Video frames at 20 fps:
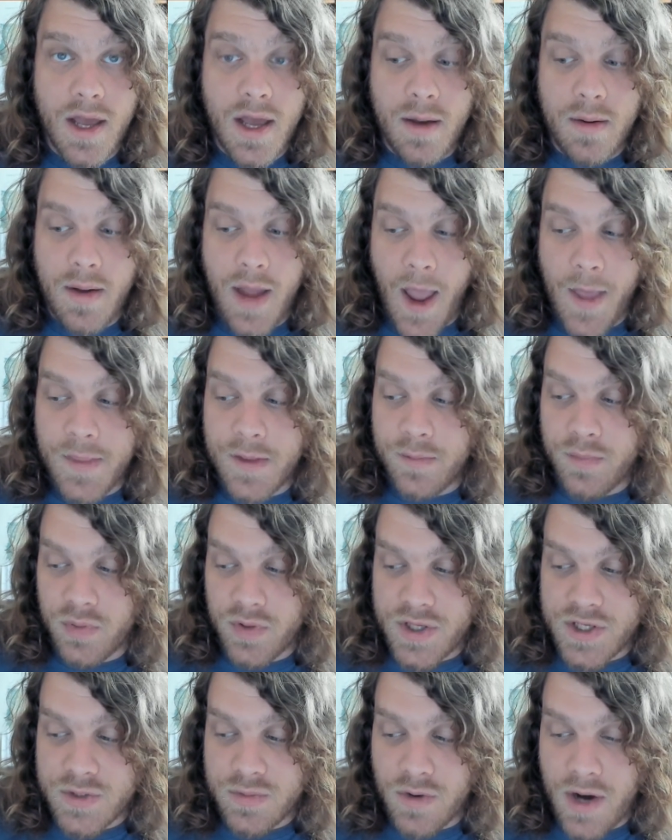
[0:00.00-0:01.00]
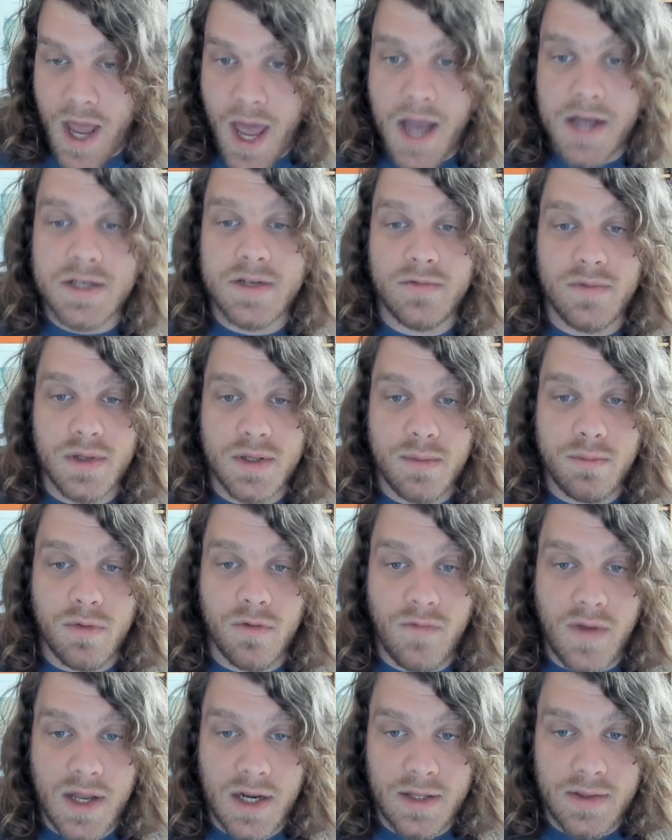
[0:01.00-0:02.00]
and the police were actively
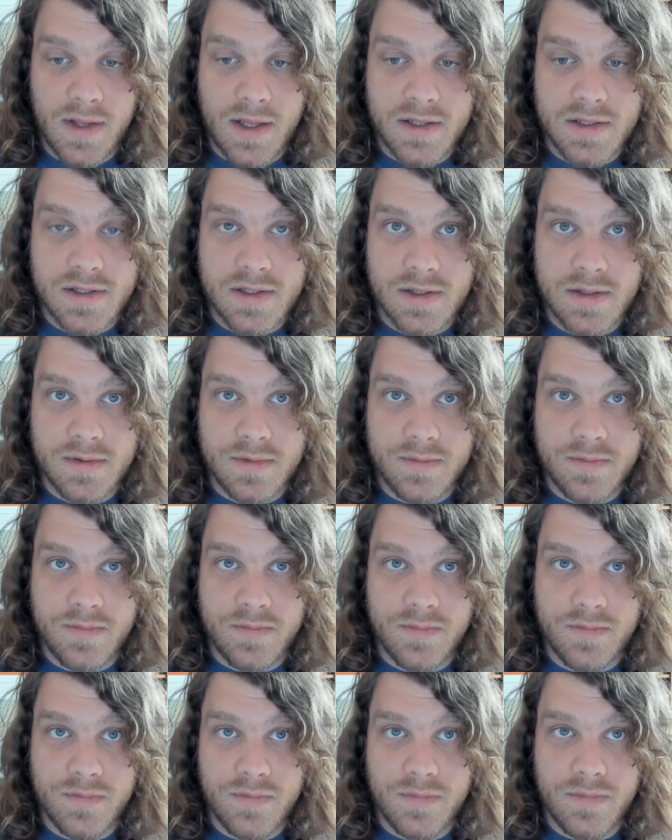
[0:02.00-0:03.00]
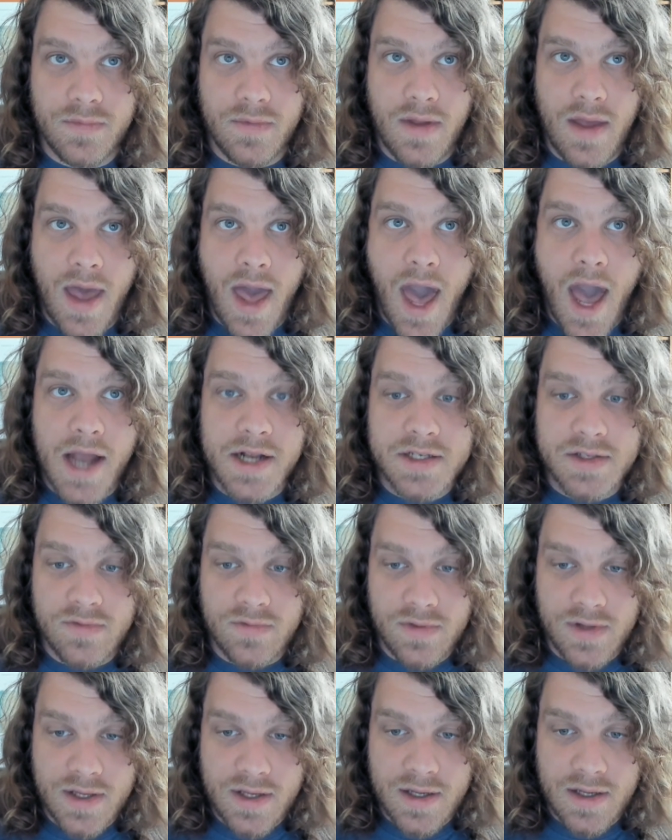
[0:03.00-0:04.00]
preventing this,
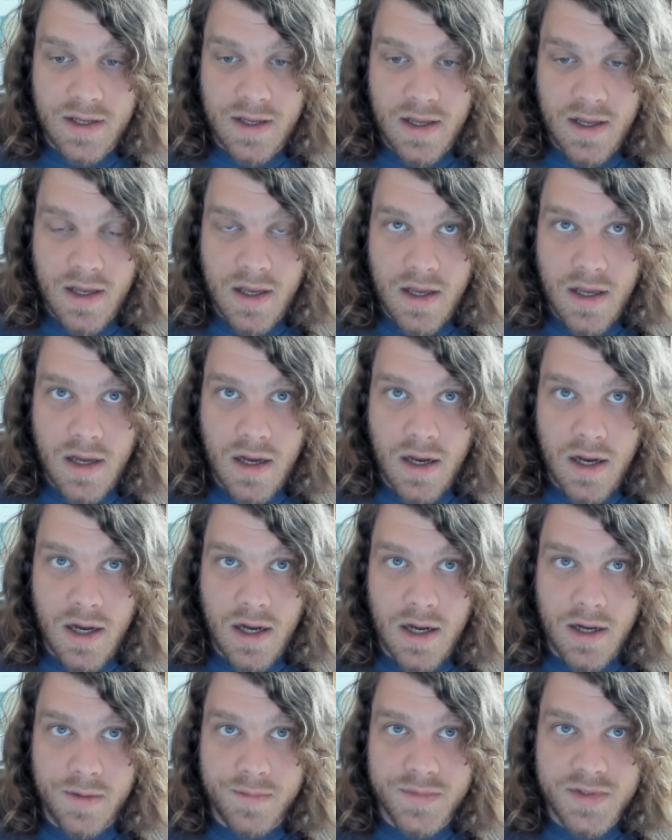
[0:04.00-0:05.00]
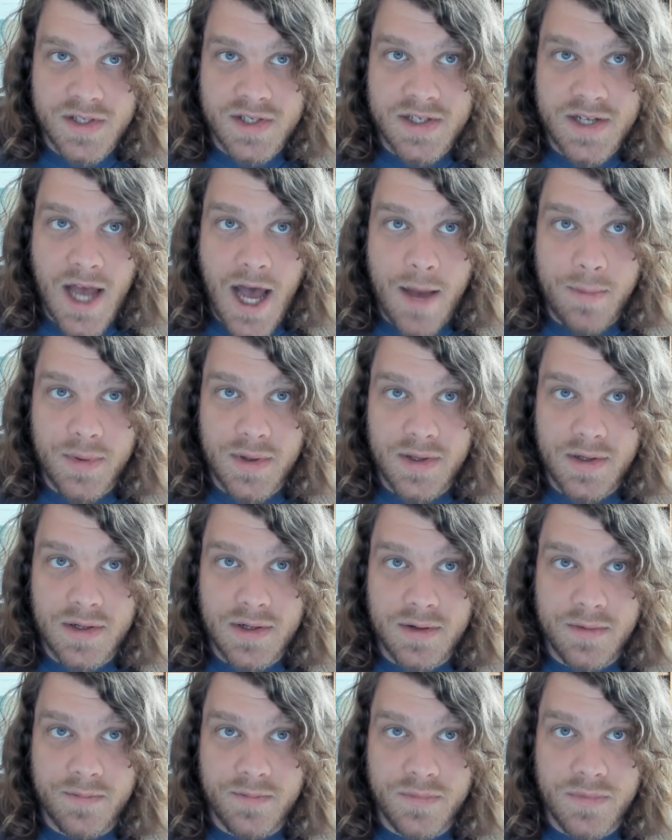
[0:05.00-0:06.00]
actively um,
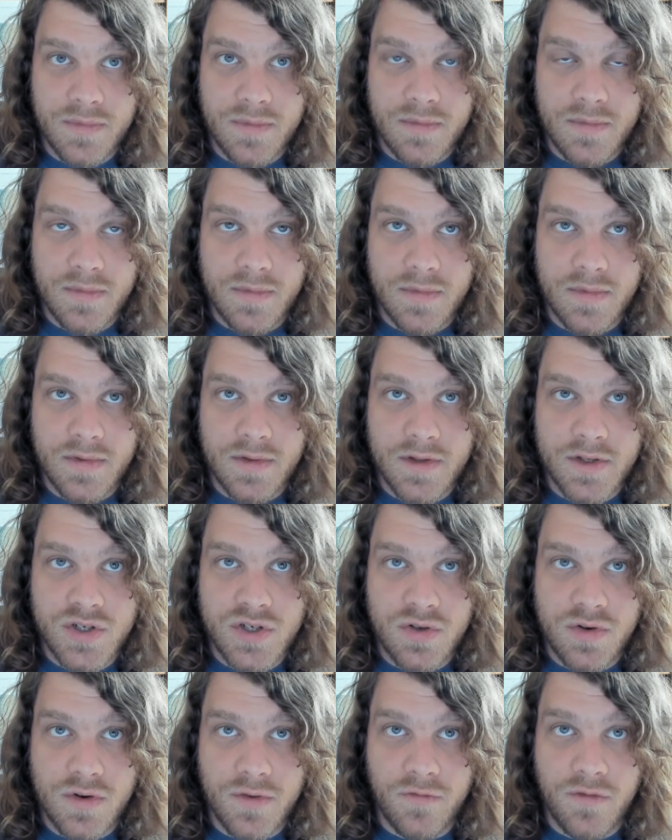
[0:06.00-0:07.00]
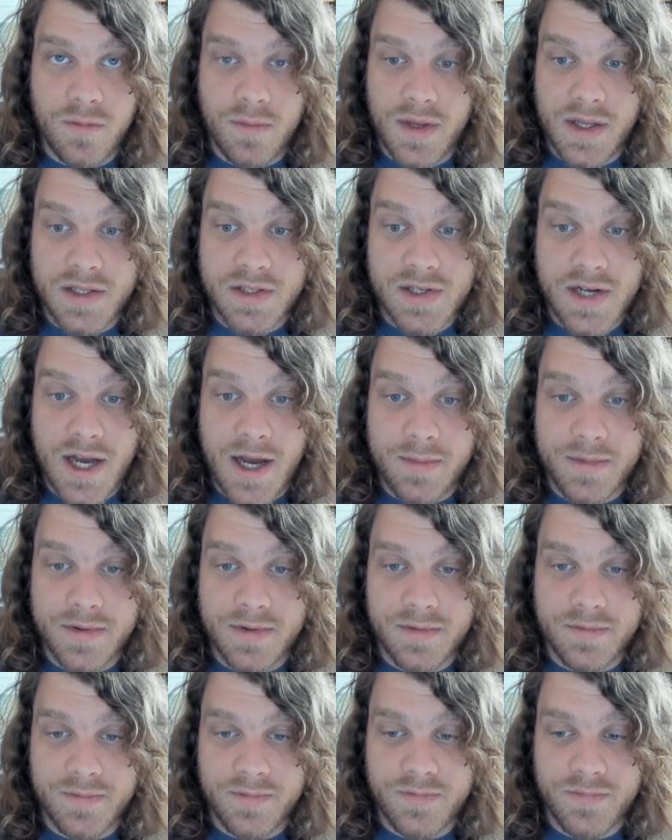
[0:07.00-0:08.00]
stopping the shooter from being stopped.
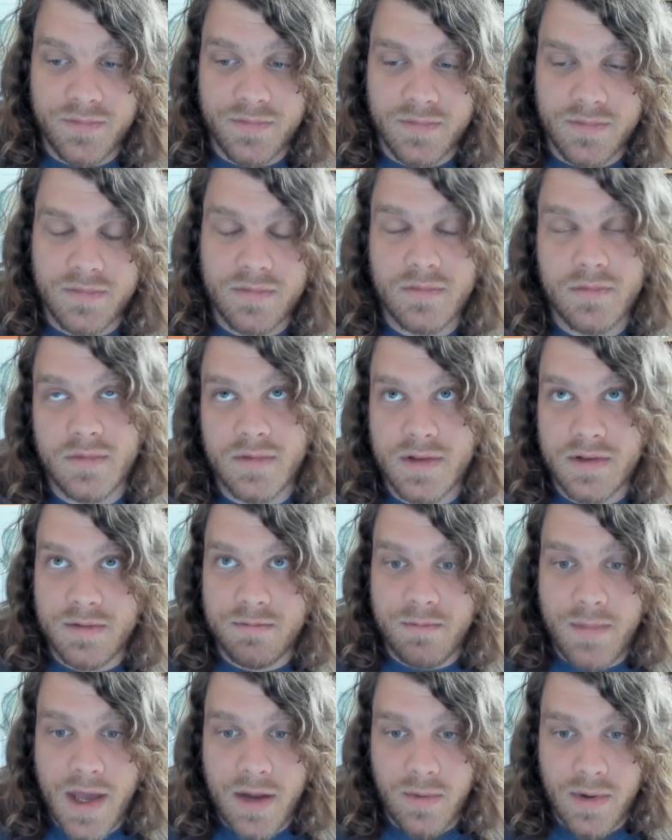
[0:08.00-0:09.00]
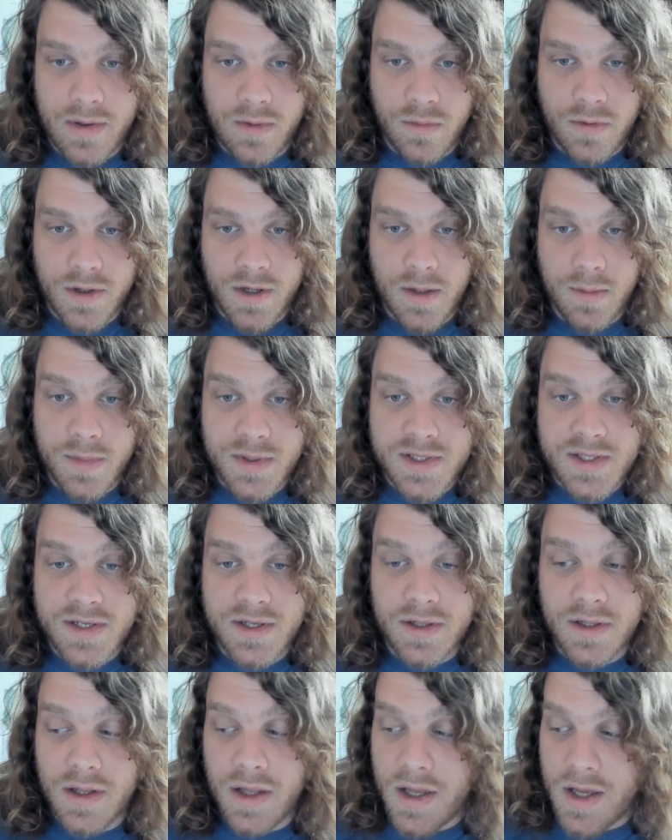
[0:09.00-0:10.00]
Bad way to word it, but
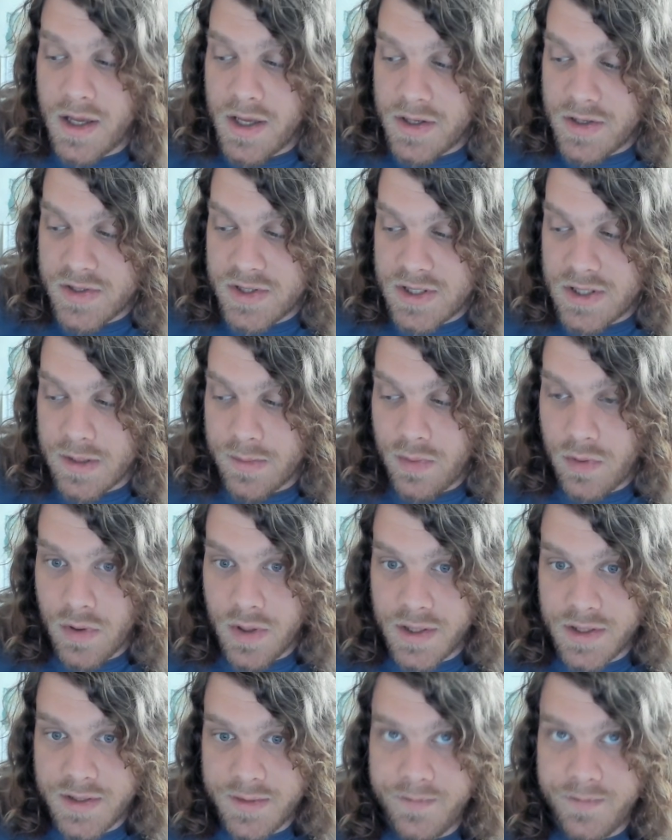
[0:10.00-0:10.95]
still, see the point.